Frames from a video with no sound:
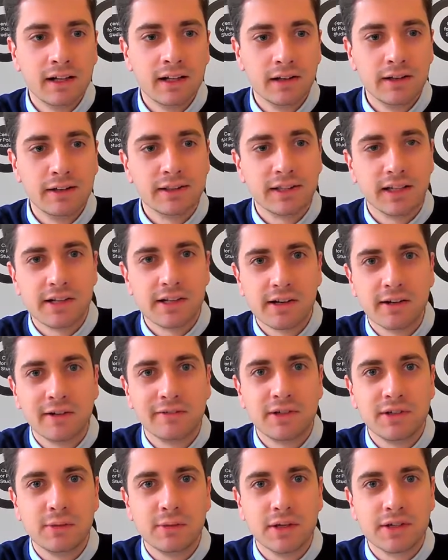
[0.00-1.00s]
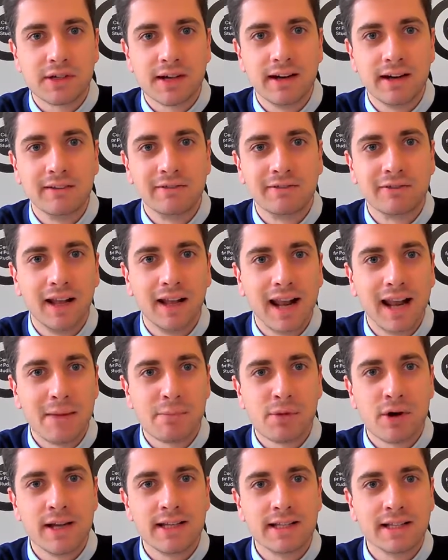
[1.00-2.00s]
Lucy, I don't know if you want to kind of
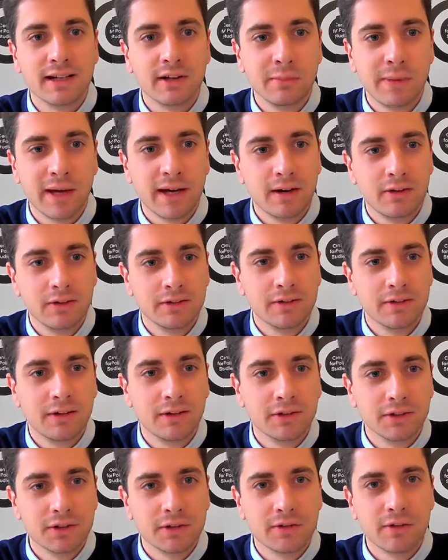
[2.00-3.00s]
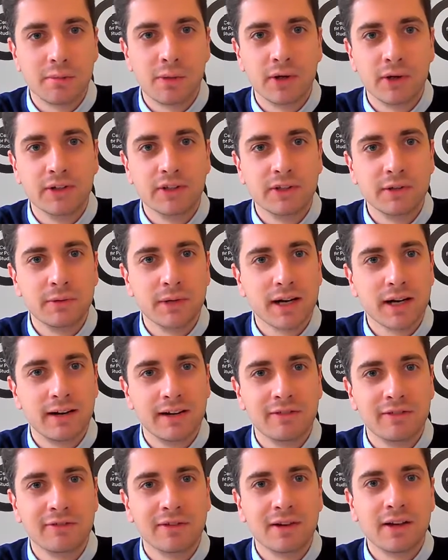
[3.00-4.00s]
elaborate a little bit on some of the points you were
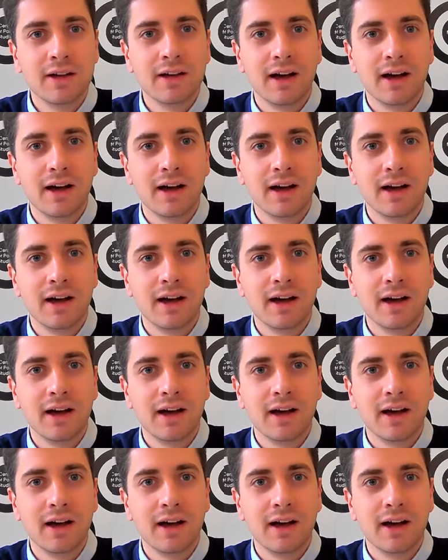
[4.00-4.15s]
kind of